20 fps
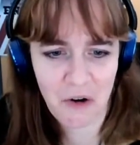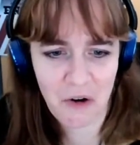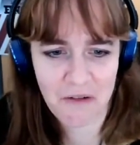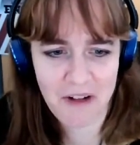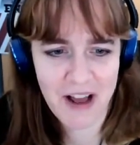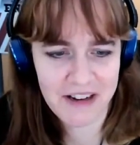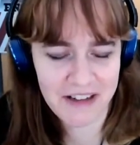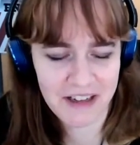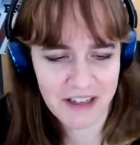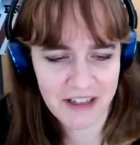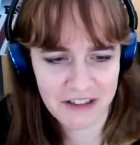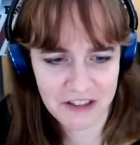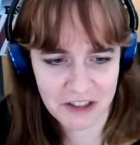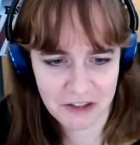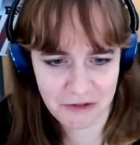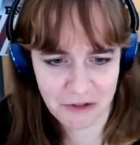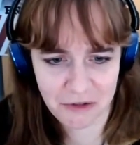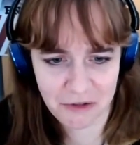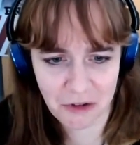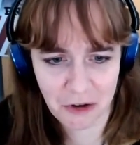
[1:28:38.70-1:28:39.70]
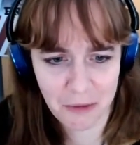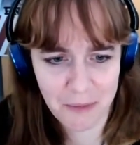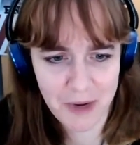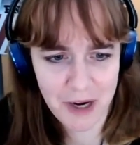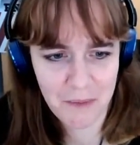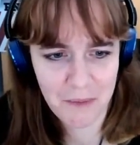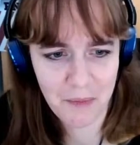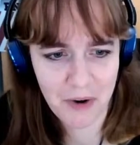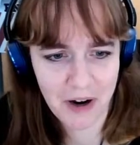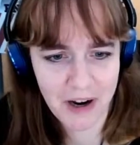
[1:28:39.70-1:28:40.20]
already and just
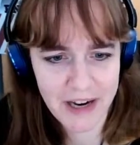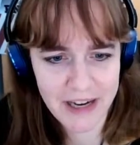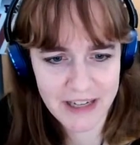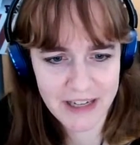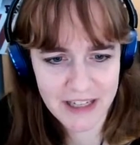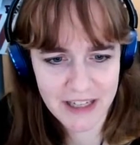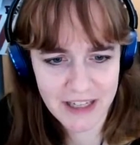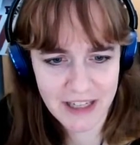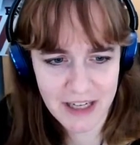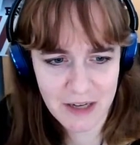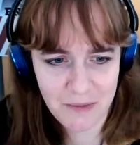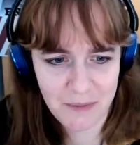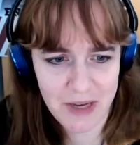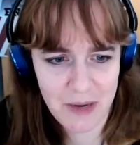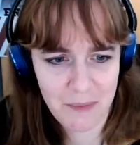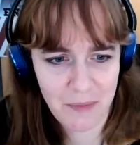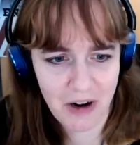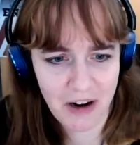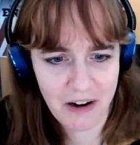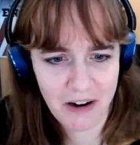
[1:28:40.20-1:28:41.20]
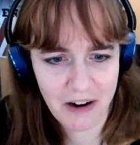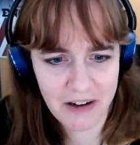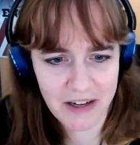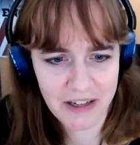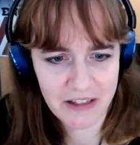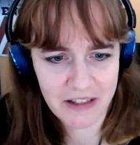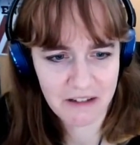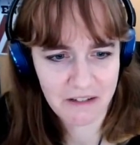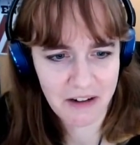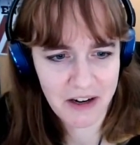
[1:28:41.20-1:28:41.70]
reform it by people
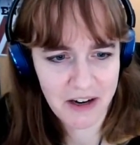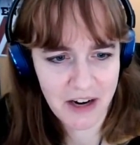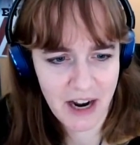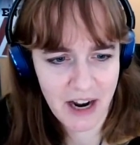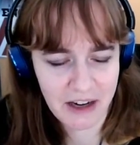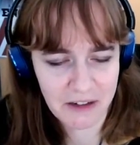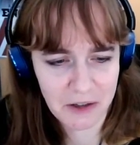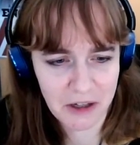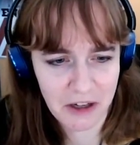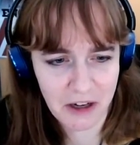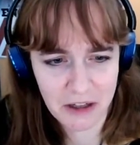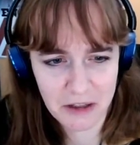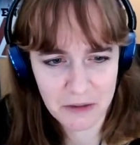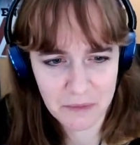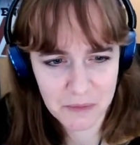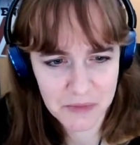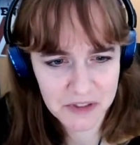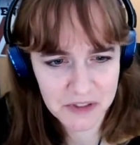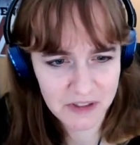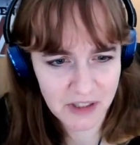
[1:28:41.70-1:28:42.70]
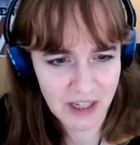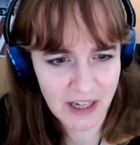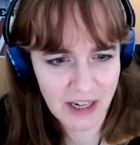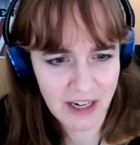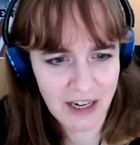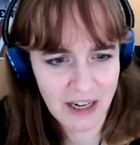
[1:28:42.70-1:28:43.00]
owning their own homes.